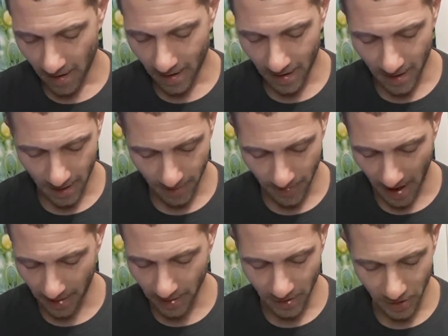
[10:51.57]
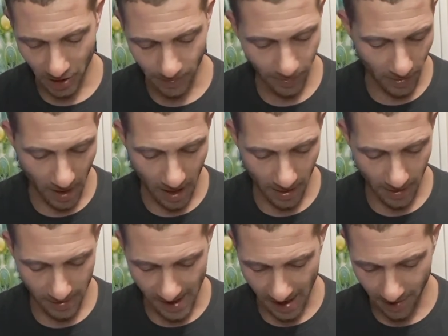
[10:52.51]
I'm going to jump
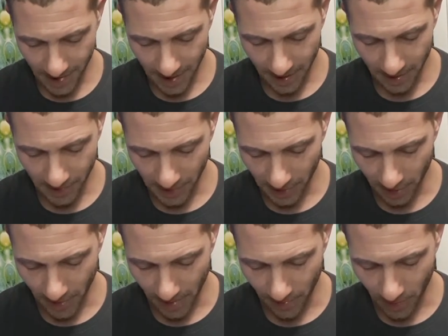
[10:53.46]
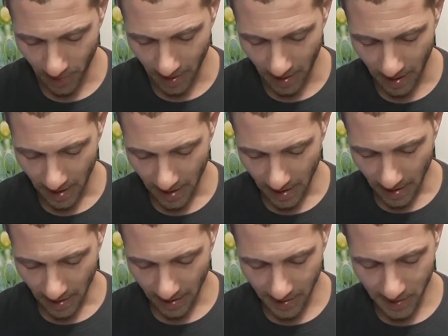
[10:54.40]
down here to a little bit more.
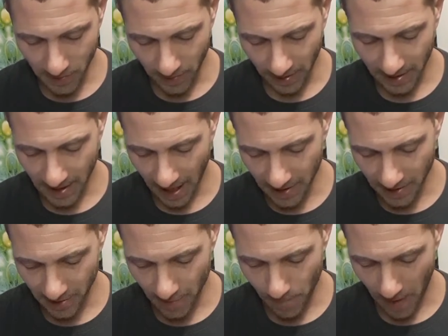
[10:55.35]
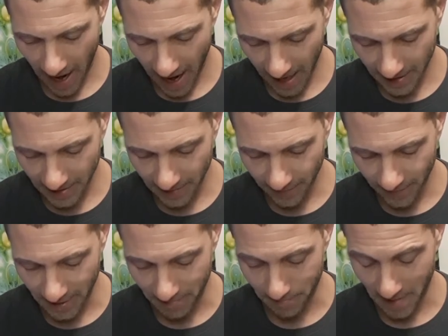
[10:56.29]
Let's do a center passive
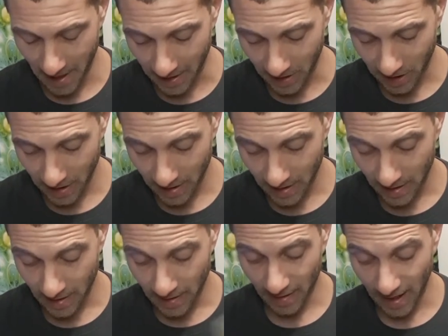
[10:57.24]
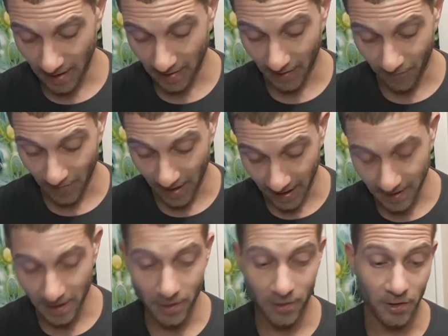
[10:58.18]
diminished. The flanks
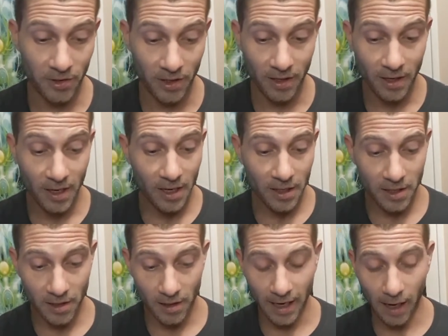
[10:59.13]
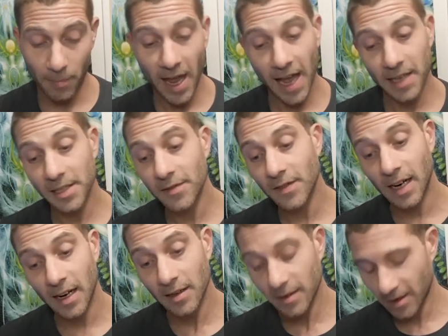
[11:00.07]
are neutral. So like a passive card,